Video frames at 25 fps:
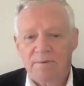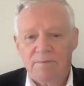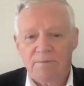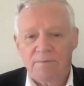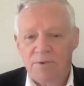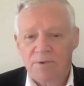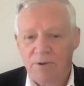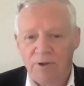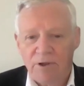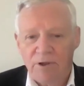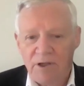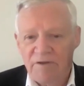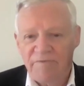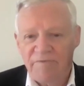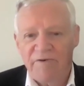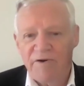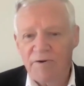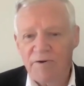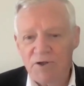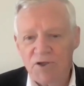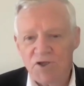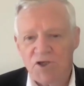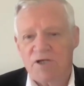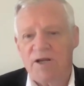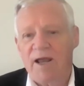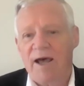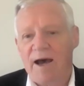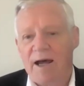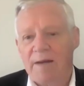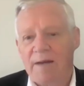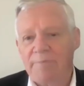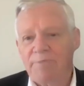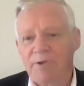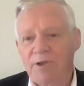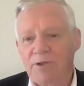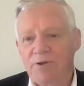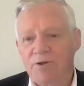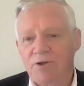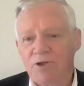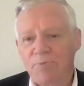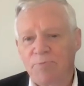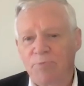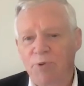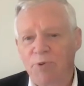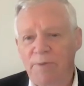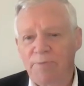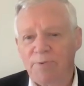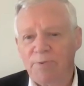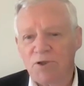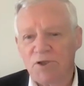Not at the very start, because
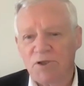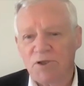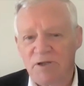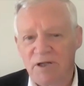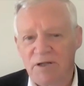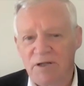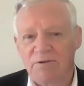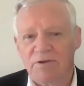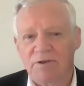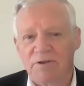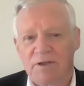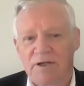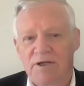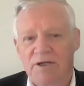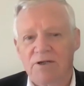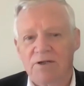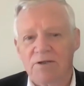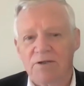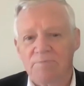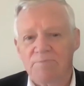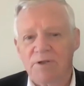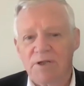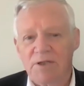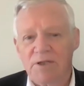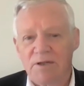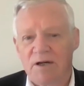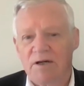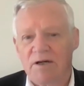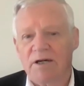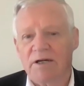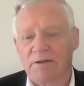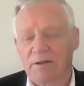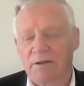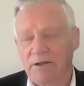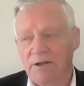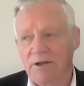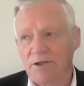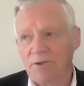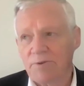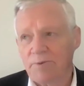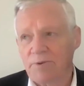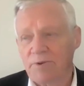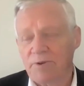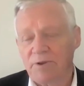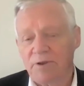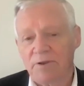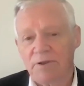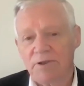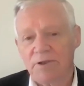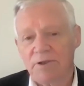people still need to be diagnosed
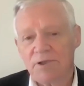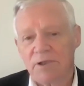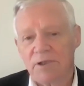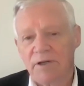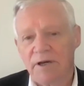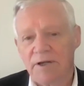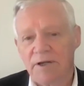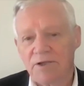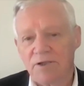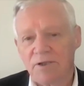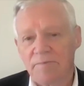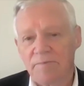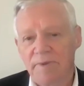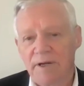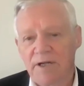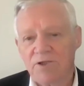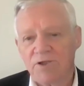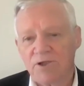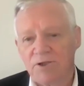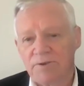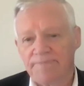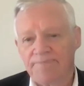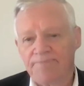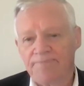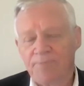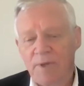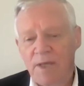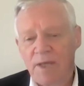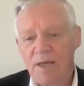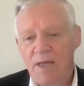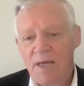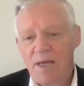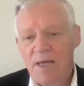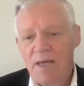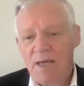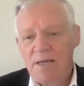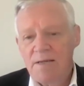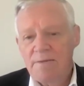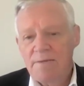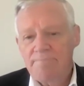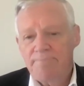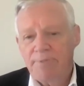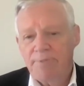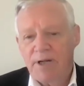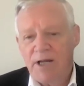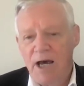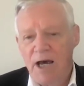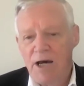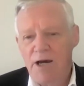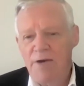with early stage dementia,
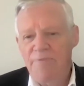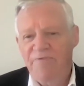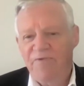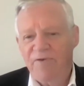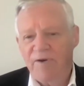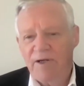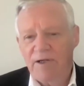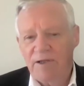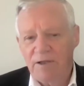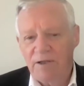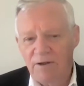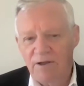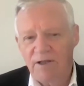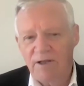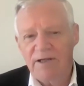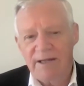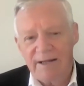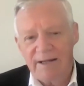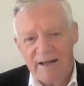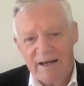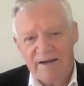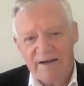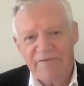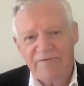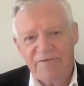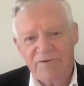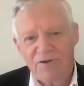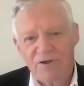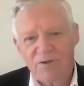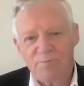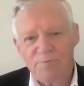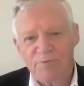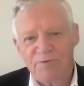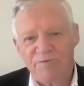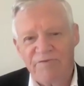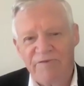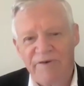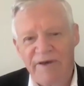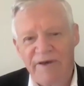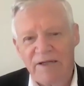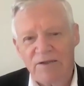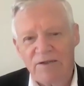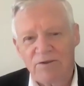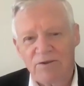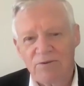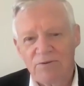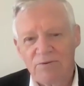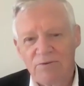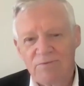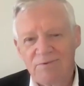but hopefully early enough to
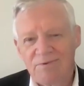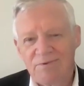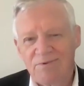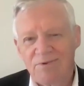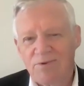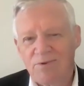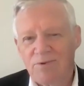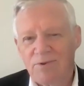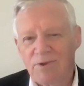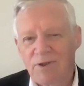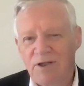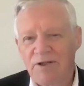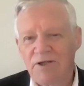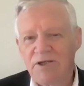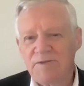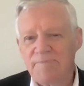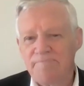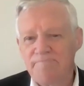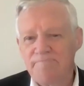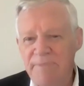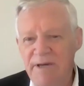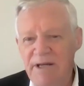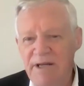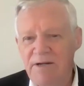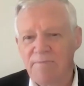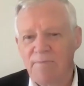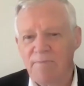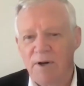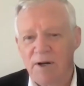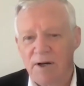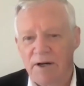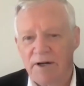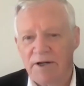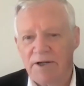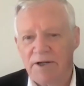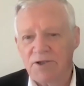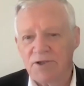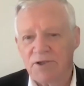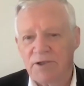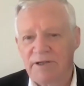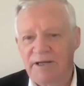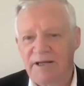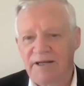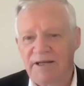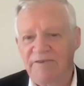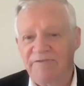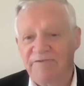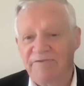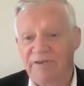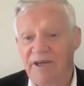prevent or at least minimize
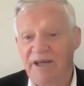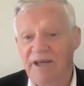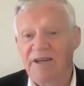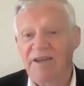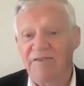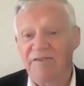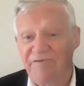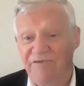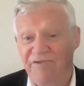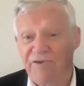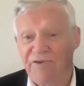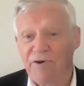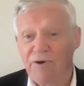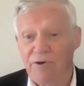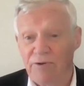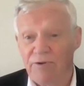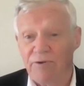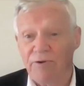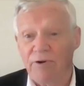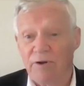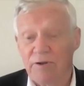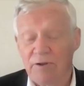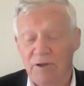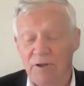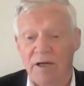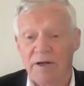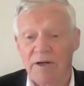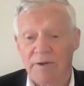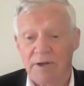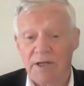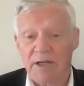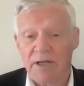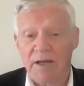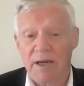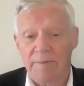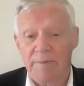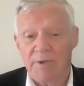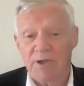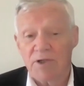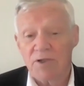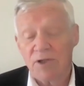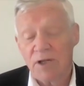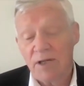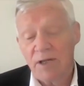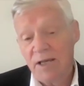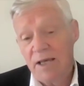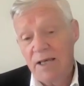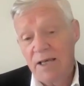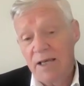any further ongoing damage.